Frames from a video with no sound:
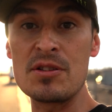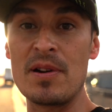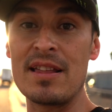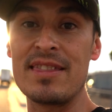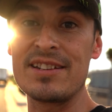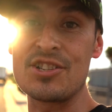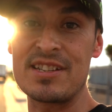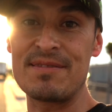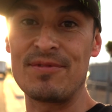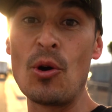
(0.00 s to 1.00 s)
but I think
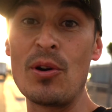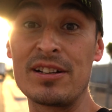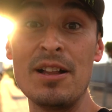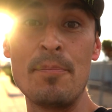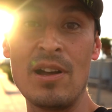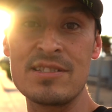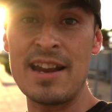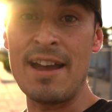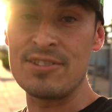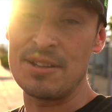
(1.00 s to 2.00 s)
just going to clip-ons
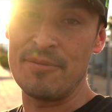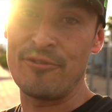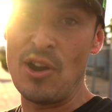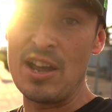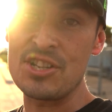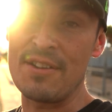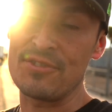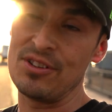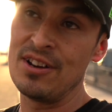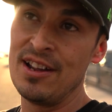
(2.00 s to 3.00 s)
and having something fresh
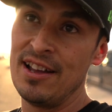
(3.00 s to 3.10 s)
after